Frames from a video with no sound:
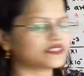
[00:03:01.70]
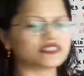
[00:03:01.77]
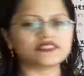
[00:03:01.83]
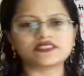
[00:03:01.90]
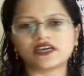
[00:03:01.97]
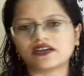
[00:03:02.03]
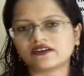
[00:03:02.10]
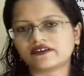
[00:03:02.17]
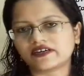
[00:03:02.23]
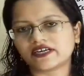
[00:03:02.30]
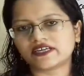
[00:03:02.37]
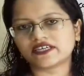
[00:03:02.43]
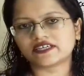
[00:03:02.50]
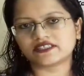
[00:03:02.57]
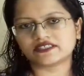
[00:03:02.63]
this
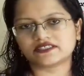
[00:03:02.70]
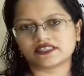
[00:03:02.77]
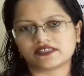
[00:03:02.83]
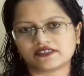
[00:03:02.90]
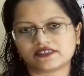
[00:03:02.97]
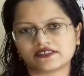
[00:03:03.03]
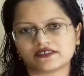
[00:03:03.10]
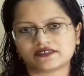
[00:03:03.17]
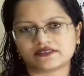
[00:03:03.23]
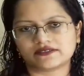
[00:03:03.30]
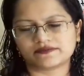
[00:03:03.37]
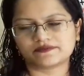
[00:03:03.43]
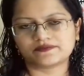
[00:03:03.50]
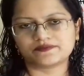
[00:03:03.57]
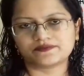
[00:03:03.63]
100 degrees Celsius.